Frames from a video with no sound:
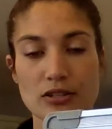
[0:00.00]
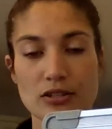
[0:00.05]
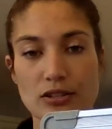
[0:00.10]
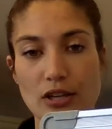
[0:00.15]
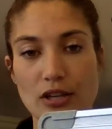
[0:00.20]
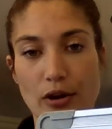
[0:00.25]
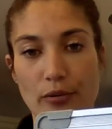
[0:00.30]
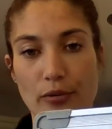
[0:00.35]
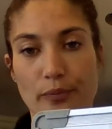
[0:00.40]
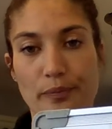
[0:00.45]

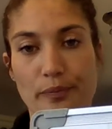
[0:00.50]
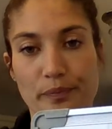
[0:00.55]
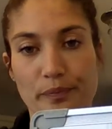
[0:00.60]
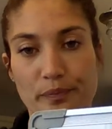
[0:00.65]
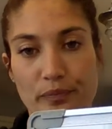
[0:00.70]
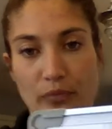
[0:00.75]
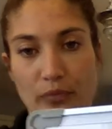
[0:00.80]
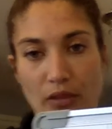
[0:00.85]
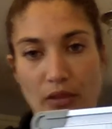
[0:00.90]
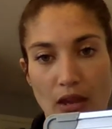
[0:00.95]
So
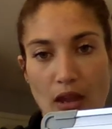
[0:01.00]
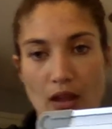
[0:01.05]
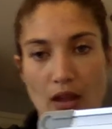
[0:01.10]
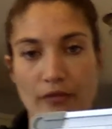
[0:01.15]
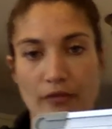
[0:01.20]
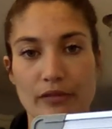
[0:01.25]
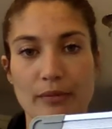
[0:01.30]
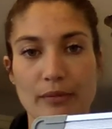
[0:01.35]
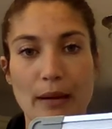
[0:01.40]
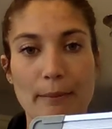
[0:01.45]

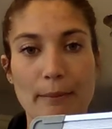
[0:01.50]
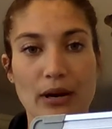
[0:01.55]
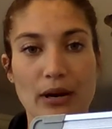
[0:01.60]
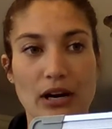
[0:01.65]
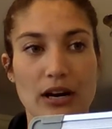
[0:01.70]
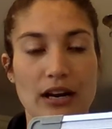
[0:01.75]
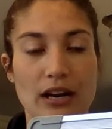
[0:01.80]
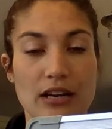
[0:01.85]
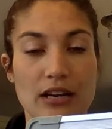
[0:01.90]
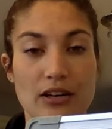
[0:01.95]

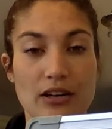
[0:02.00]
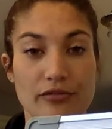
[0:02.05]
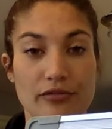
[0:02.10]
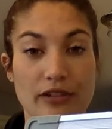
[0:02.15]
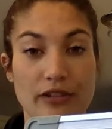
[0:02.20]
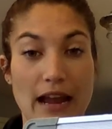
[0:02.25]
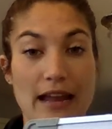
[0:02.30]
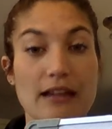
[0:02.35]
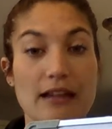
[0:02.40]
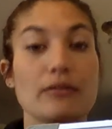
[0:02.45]
remember, an
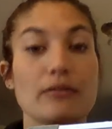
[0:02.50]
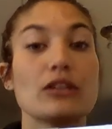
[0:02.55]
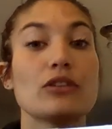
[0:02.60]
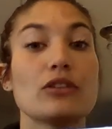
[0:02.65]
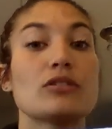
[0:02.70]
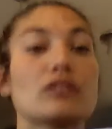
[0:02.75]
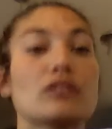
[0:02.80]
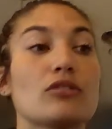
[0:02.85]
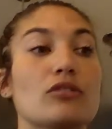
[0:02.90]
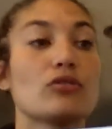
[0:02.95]
array, we
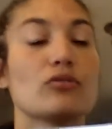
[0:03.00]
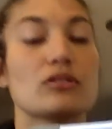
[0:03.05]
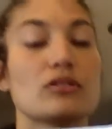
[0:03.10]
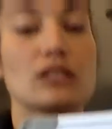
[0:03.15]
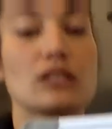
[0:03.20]
used to use